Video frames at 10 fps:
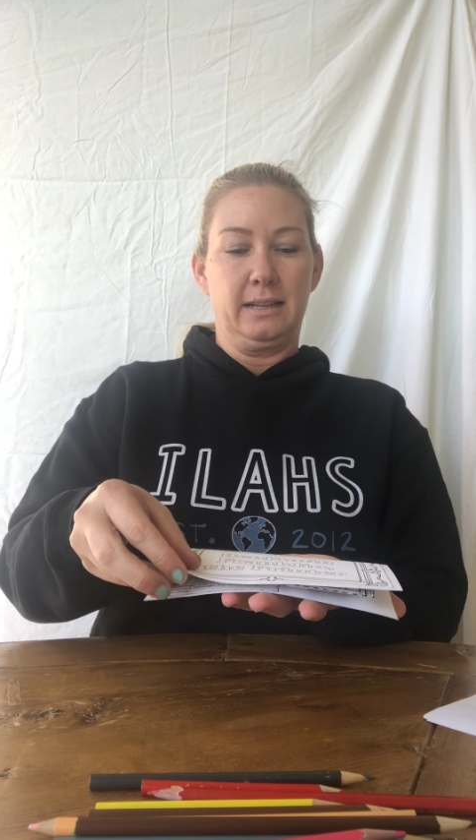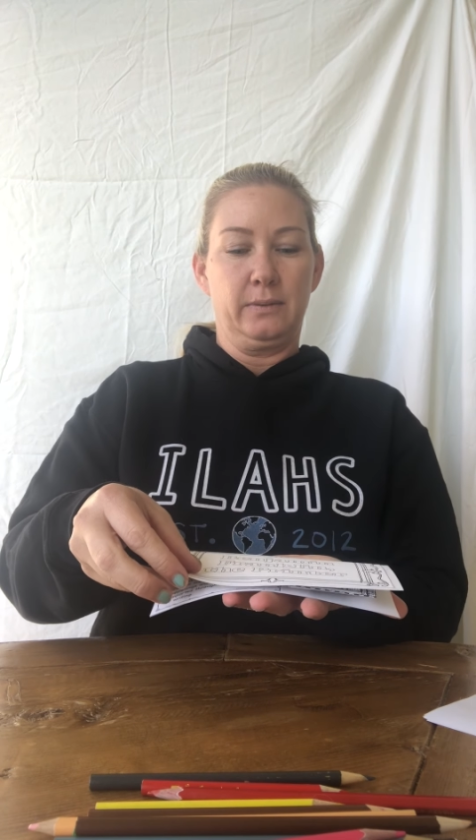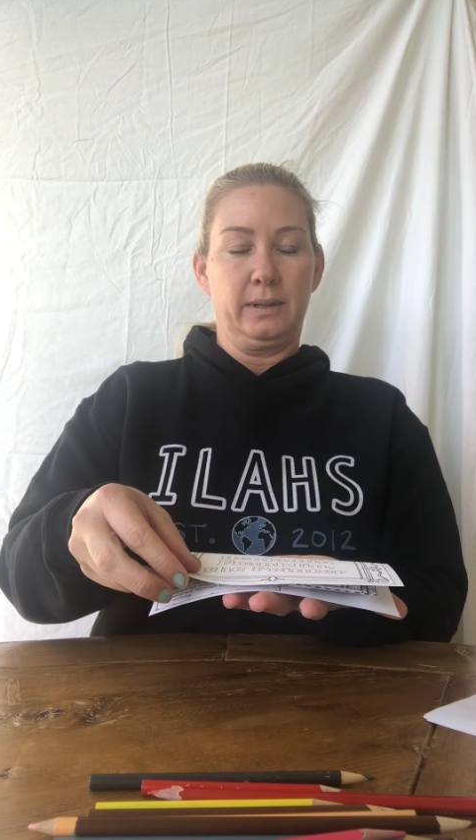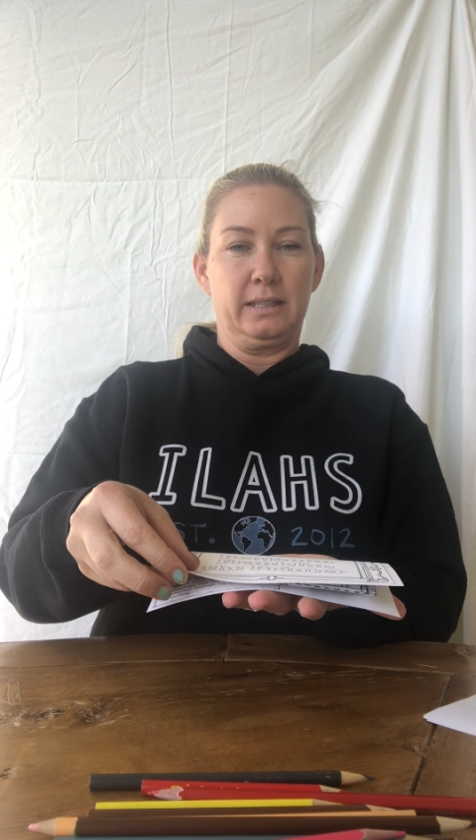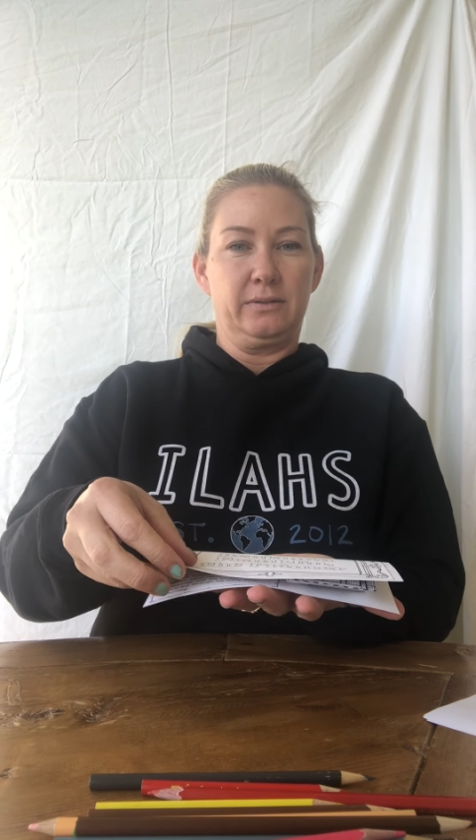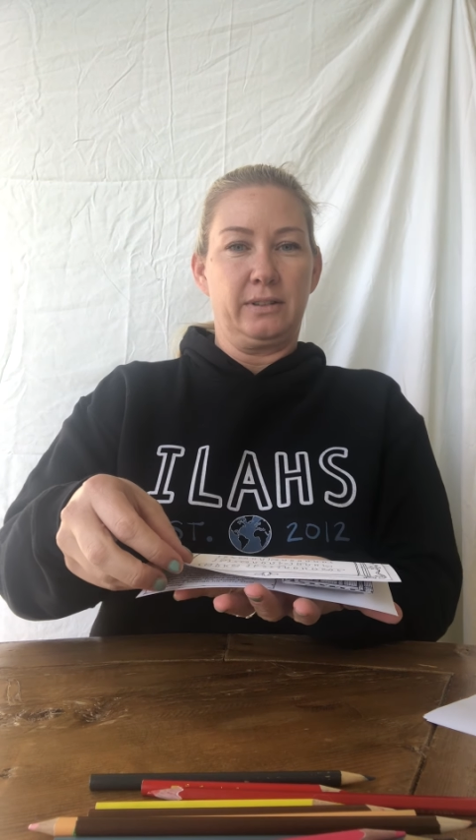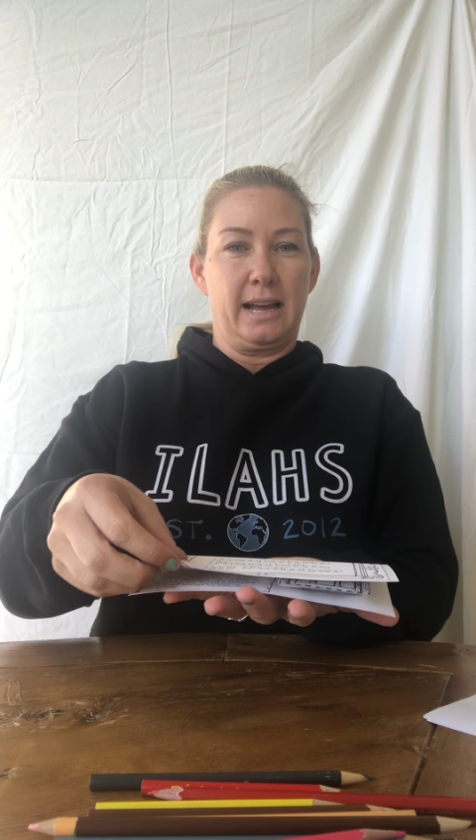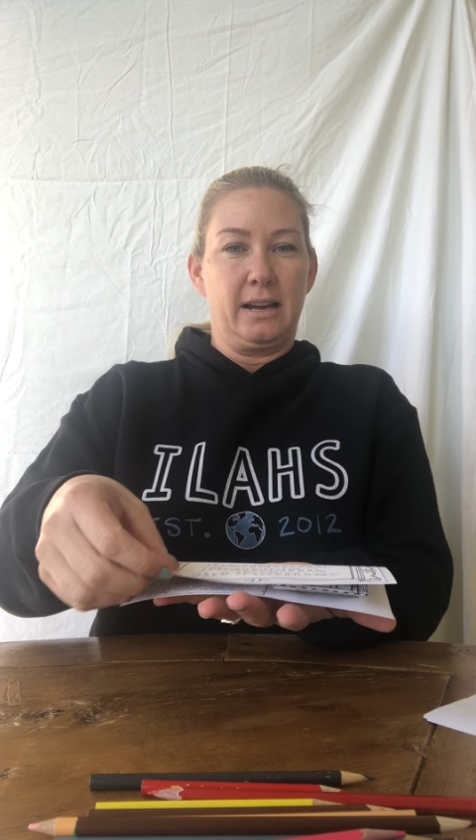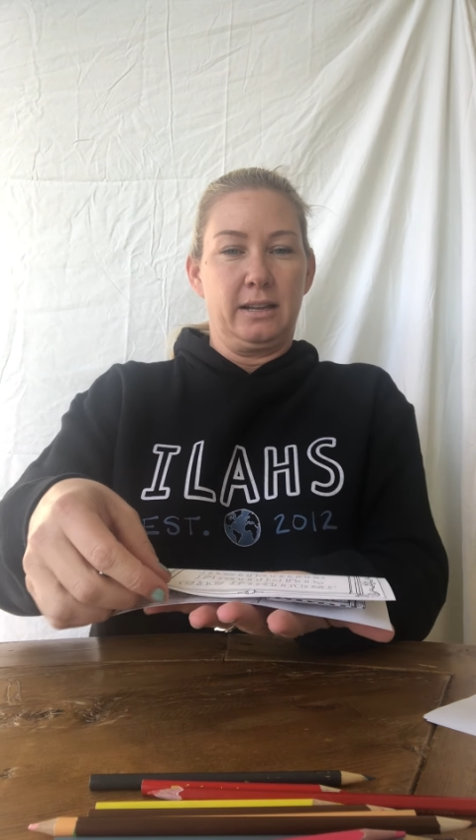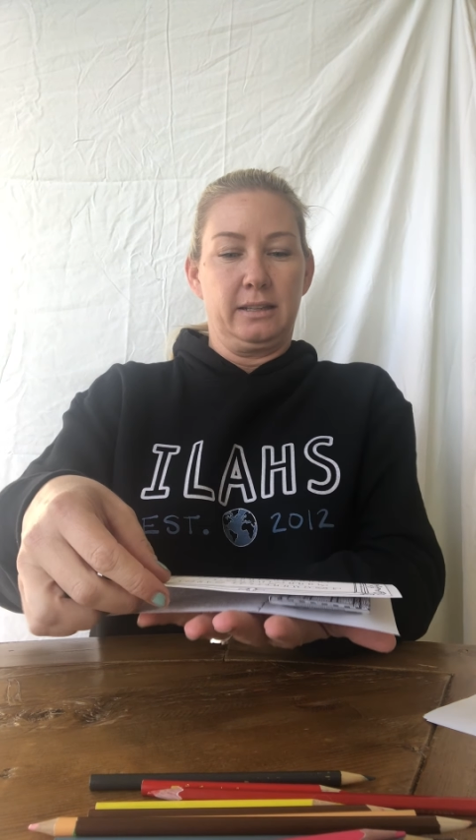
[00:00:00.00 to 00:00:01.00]
when it's
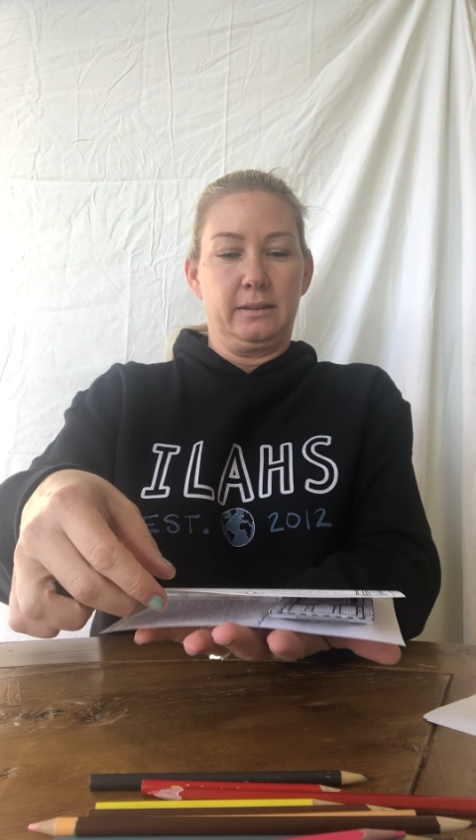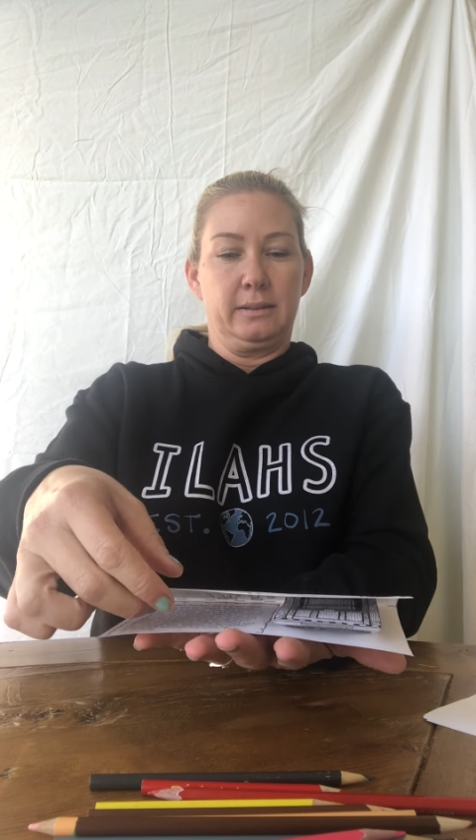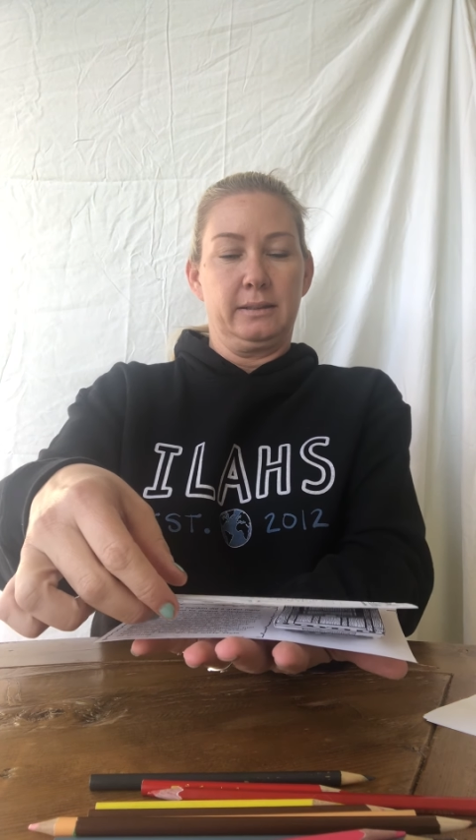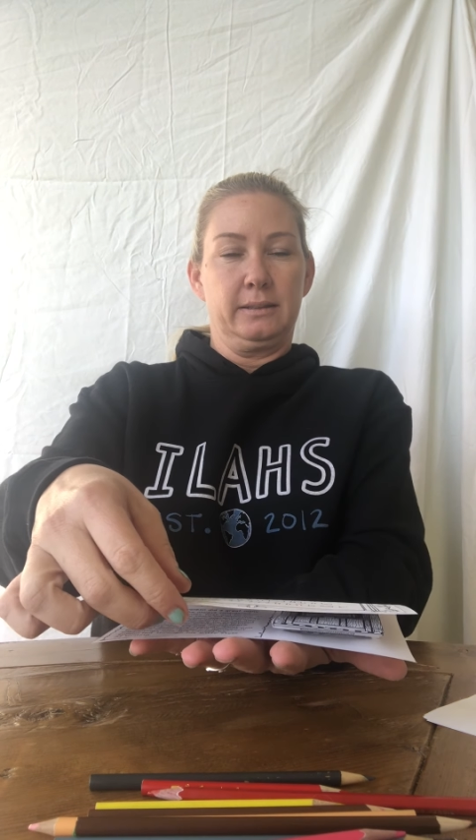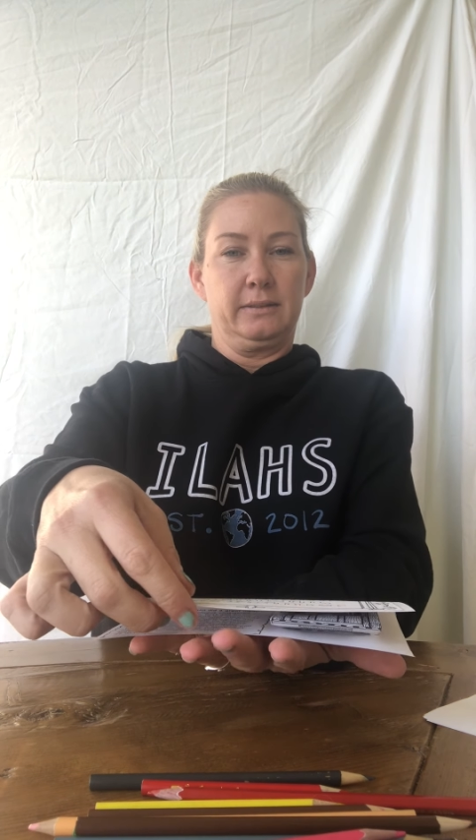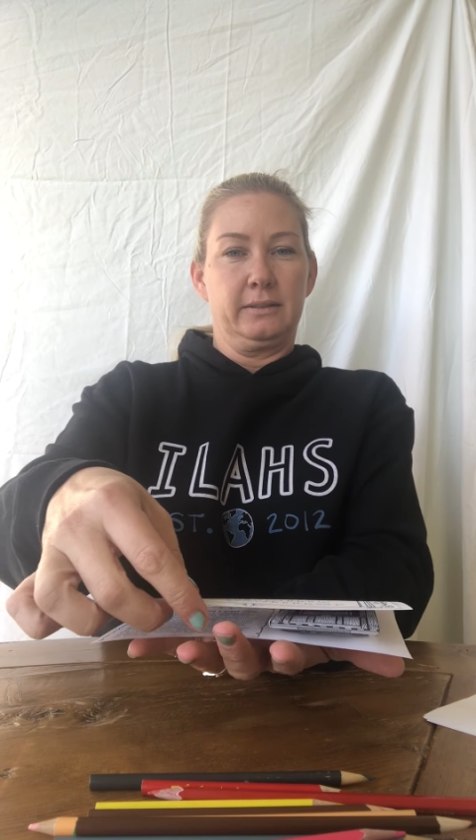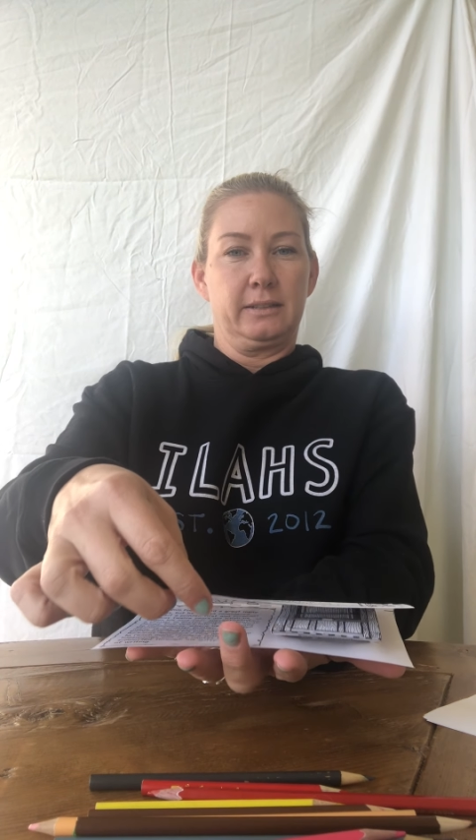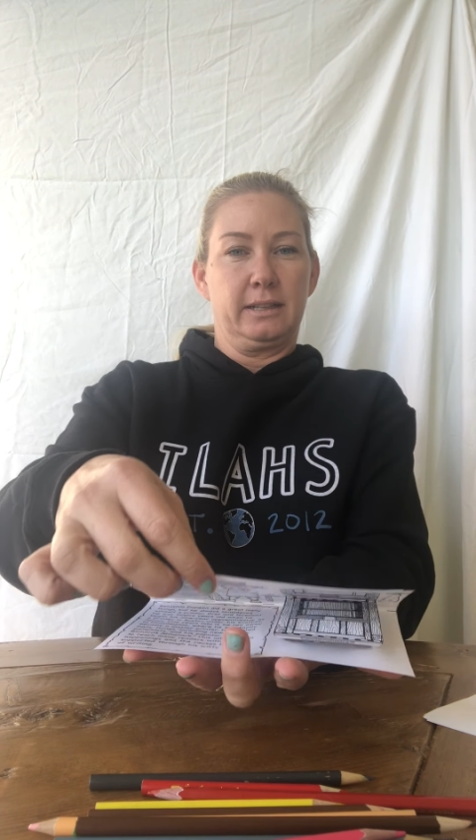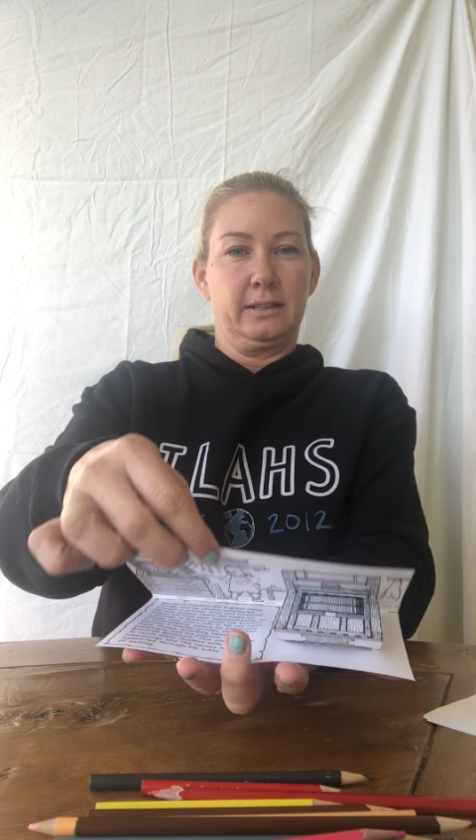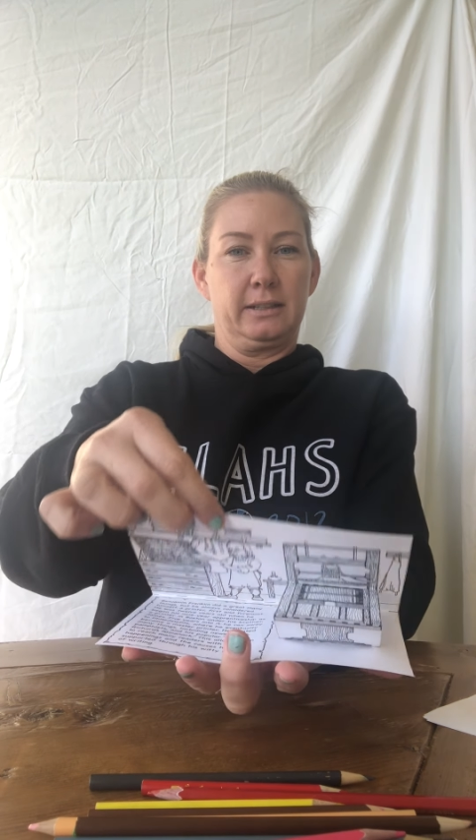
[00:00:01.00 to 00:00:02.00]
flat on the
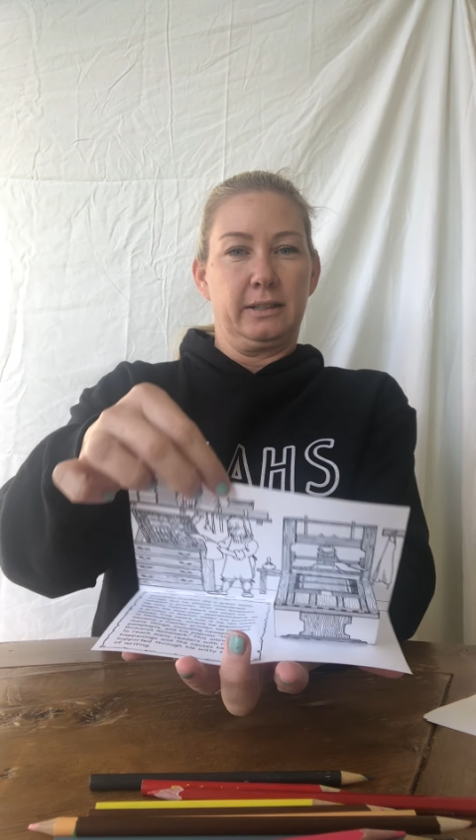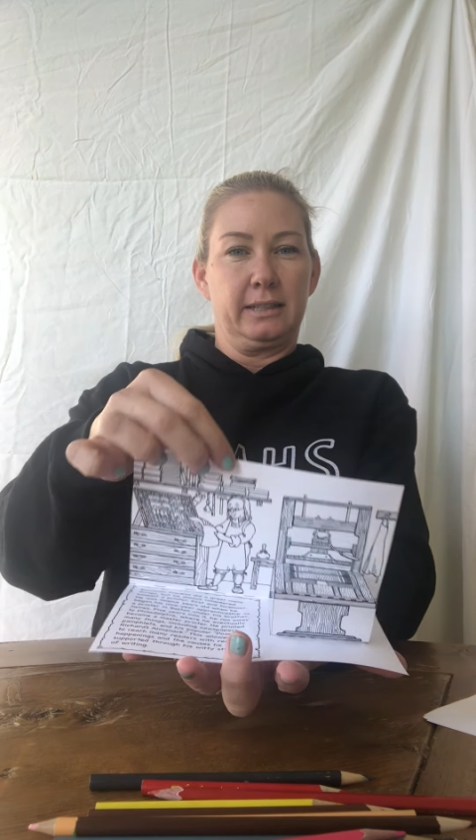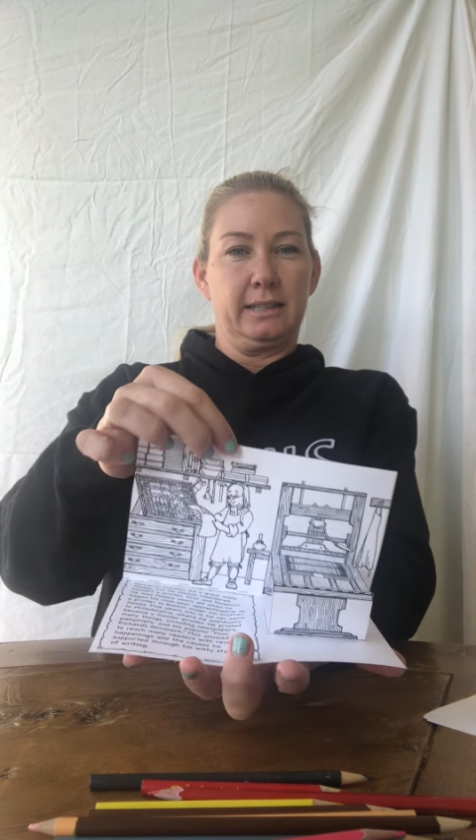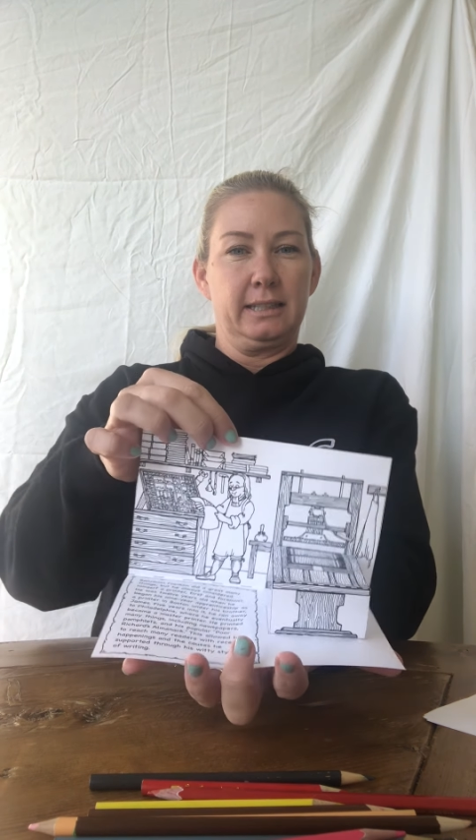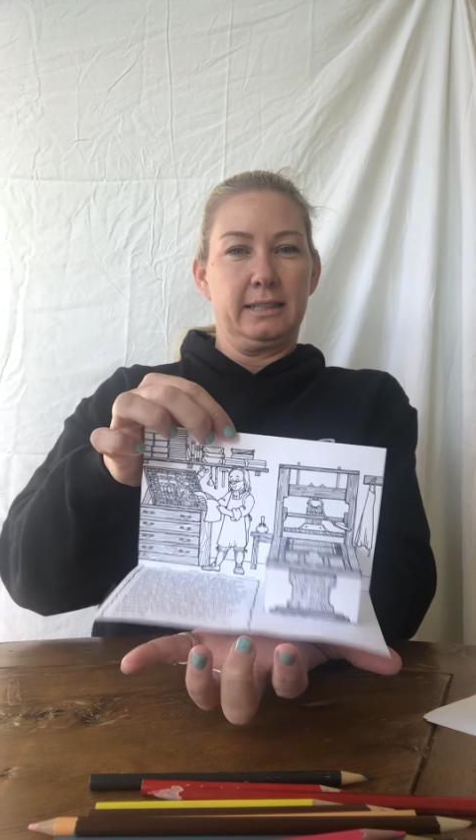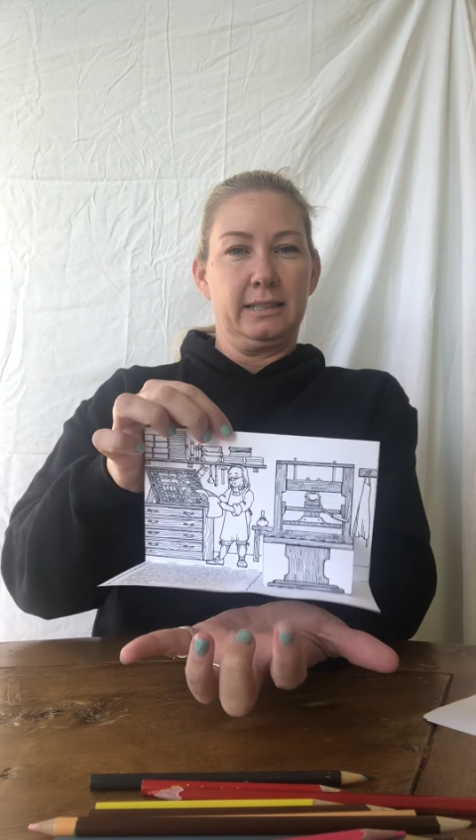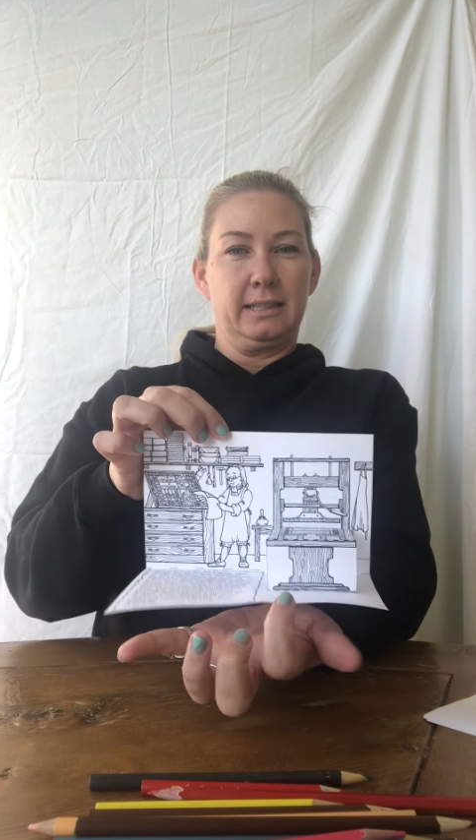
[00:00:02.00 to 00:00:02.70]
ground, you go like this.